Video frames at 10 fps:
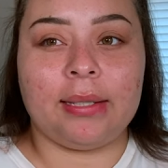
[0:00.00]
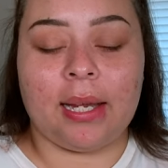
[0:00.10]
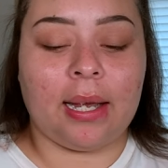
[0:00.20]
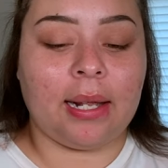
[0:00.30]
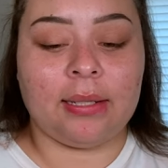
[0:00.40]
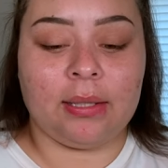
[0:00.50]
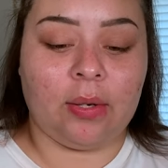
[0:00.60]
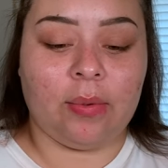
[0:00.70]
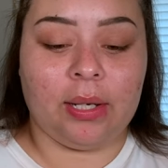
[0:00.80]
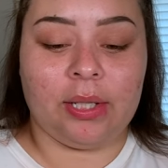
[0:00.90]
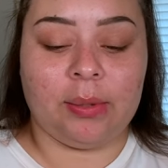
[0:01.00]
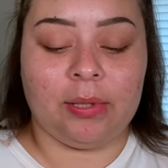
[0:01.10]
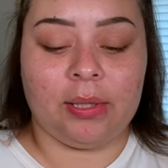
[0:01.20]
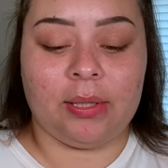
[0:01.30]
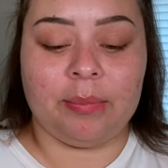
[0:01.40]
Like, that's not why I jumped
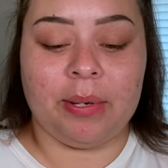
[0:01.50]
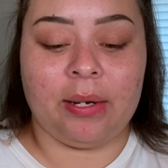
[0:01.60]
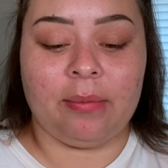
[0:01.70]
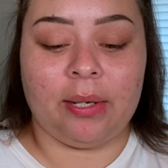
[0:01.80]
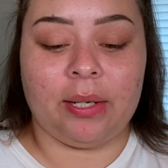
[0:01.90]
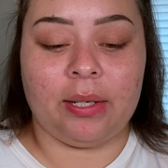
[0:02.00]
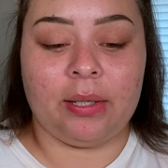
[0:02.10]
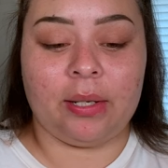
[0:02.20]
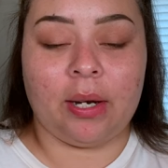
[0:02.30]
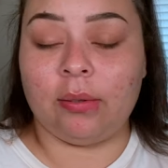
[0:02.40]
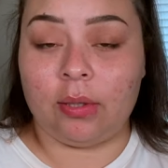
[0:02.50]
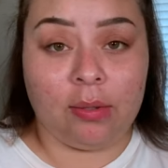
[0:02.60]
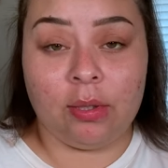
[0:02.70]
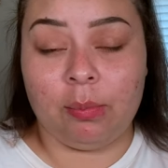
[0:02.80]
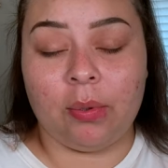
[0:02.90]
on this bandwagon. I'll,
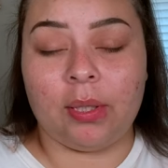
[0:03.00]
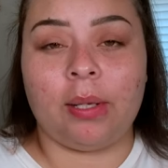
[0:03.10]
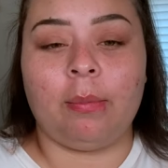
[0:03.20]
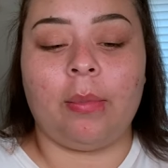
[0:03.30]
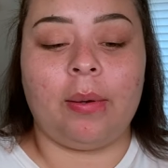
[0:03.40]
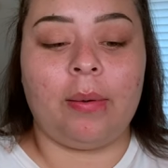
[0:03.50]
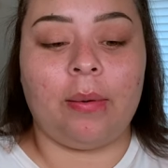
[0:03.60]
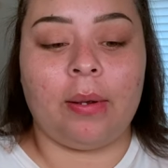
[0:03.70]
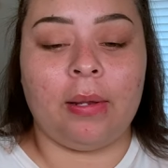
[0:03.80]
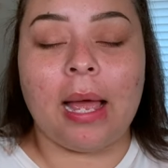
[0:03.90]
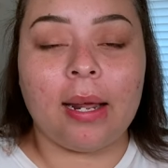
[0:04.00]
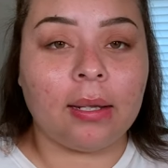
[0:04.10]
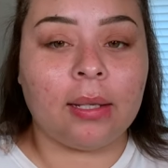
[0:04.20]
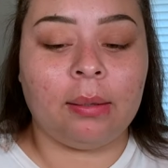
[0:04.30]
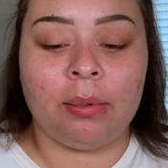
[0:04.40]
I'll support them
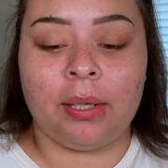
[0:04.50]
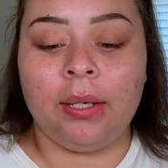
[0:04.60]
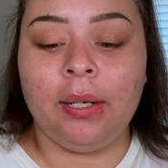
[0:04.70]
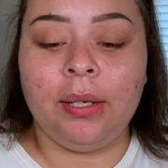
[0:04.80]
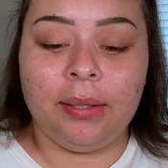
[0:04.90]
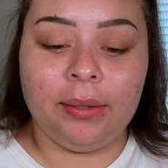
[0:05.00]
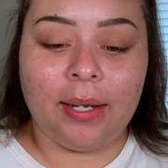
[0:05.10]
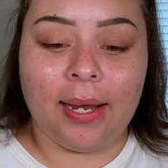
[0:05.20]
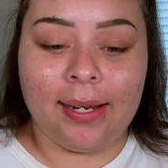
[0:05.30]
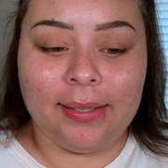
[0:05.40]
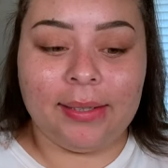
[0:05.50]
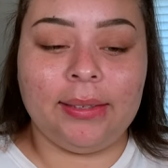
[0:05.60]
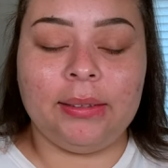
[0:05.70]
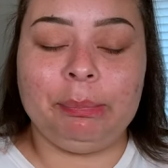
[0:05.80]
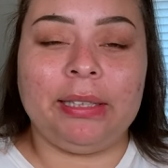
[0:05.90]
gladly, but I did
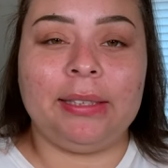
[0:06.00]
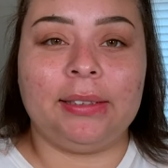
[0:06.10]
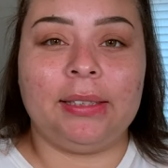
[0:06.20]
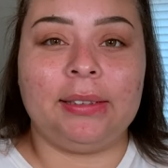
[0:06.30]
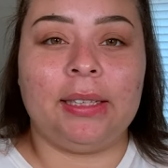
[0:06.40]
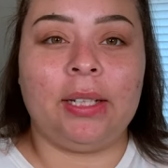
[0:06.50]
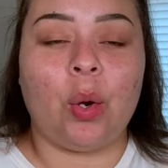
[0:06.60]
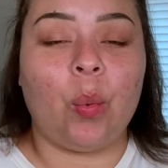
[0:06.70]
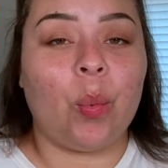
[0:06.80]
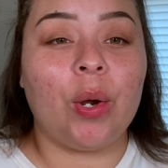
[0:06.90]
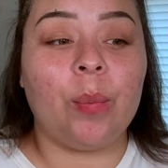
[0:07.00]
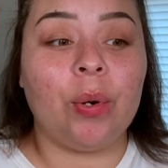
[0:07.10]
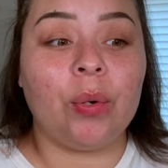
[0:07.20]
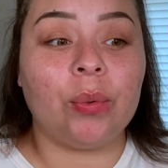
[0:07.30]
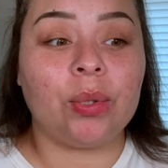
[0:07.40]
this because I seen one
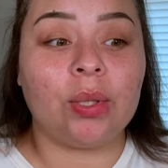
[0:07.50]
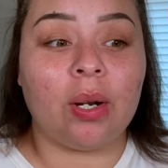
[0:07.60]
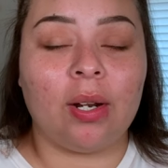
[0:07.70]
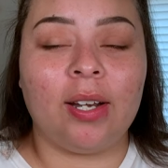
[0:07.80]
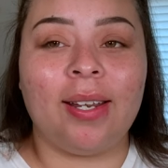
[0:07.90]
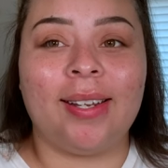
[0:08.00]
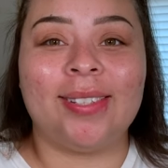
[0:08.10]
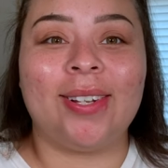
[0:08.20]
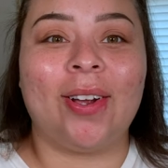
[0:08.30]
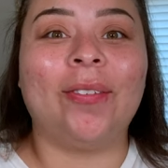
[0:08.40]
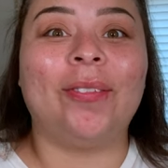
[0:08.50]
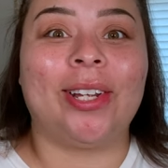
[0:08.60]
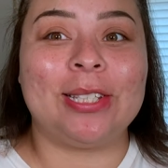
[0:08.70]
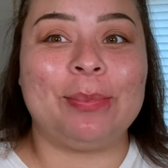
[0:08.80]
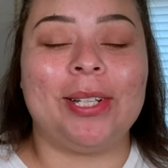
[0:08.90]
post on on
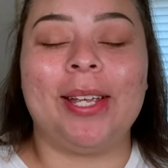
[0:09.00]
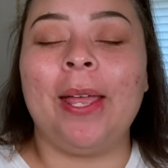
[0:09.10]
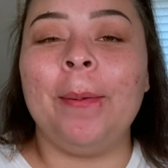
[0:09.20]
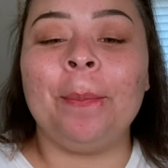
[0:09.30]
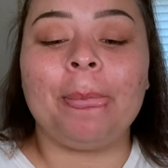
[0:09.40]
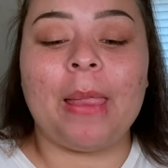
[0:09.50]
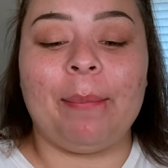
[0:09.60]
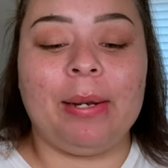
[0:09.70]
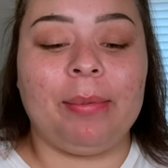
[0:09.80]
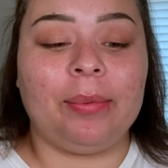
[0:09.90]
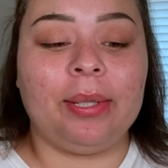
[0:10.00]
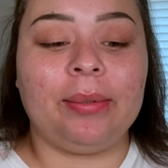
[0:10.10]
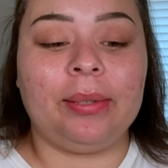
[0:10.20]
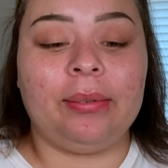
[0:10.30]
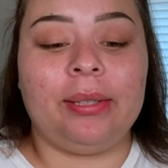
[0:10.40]
Facebook that made me really
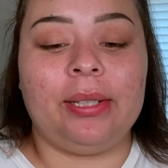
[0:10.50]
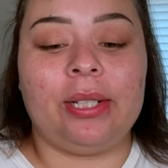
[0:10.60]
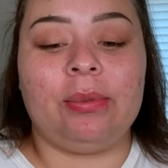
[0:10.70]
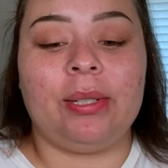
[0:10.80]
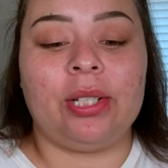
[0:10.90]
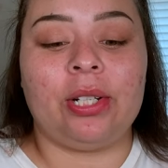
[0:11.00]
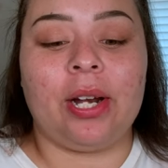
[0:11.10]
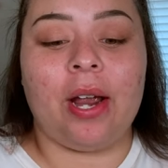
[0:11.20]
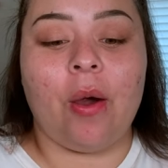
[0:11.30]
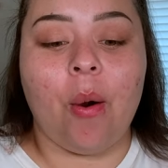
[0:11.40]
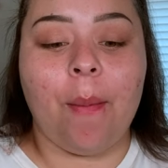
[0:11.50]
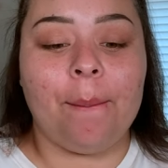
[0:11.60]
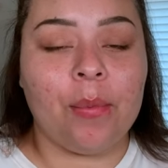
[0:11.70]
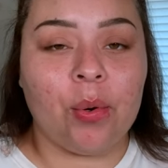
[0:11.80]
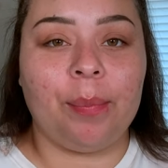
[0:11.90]
really really just want to try out
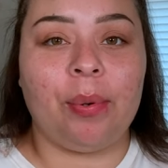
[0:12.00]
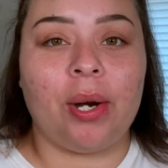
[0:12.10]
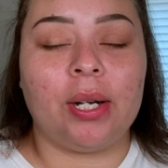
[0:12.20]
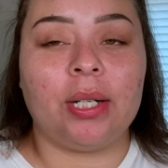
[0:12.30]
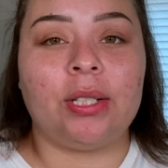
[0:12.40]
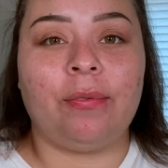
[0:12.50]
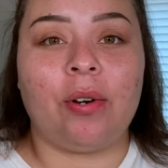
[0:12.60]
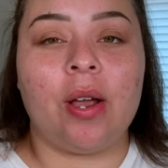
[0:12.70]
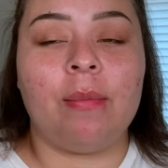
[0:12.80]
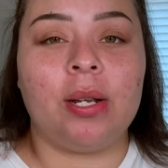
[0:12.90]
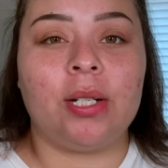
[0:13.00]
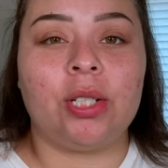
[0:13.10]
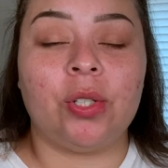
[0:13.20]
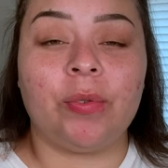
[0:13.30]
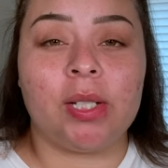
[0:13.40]
more products from
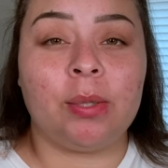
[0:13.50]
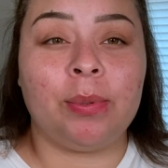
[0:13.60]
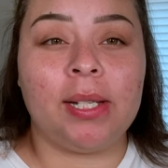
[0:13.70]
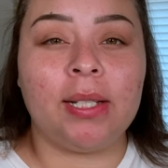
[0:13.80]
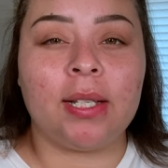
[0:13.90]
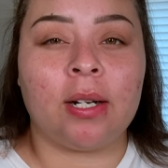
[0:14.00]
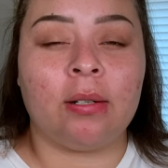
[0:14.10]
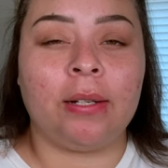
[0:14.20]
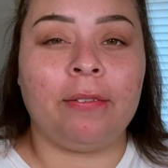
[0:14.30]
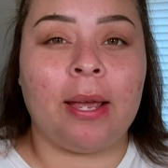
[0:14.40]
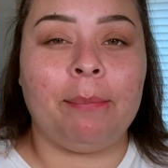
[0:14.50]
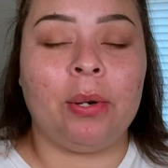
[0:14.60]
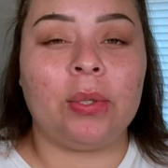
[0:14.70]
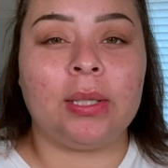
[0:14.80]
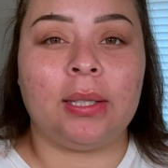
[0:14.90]
Juvia's Place, and I'll leave that
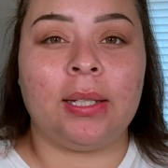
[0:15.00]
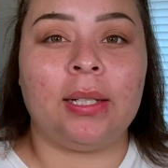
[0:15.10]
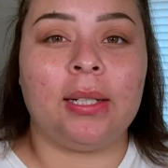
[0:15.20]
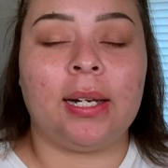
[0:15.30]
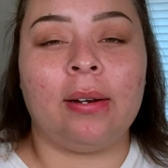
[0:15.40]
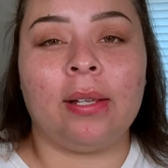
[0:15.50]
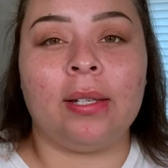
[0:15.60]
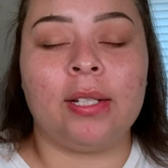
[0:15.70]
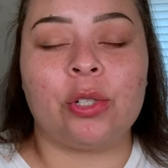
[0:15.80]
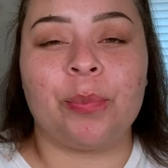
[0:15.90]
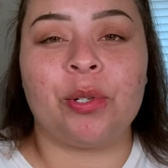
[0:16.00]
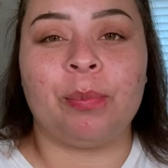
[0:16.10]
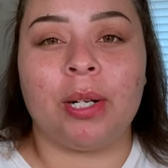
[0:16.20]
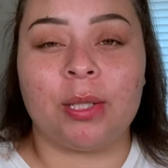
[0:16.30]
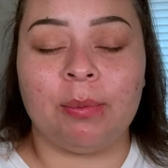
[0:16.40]
post linked down in the description
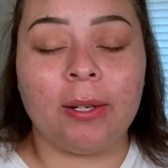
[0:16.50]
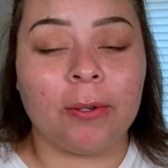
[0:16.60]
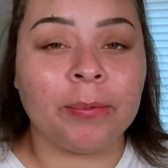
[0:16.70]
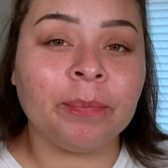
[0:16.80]
box below.